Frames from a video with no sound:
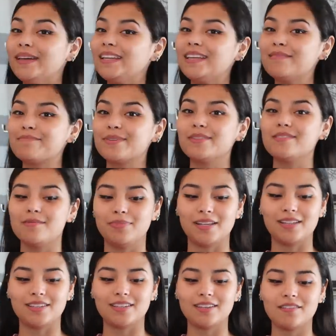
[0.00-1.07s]
Beauty
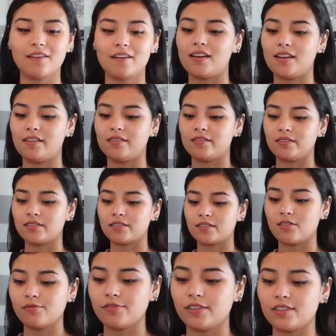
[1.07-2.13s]
Blender, and
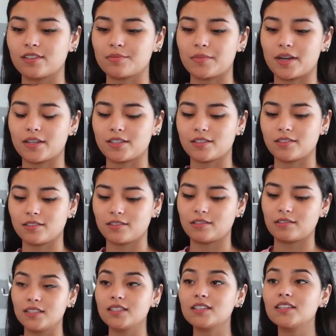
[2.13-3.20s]
hopefully this matches.
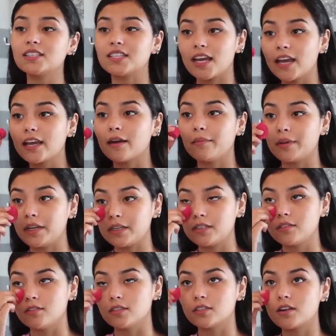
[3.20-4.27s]
This is gonna take a minute
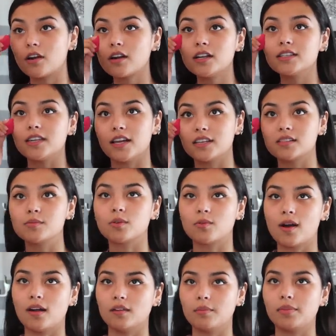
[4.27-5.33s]
too, because it already takes me a
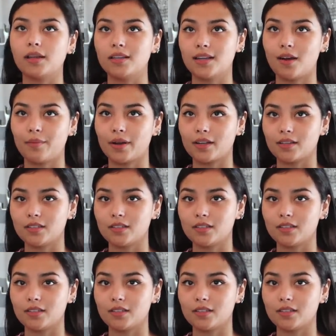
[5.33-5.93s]
while to blend out my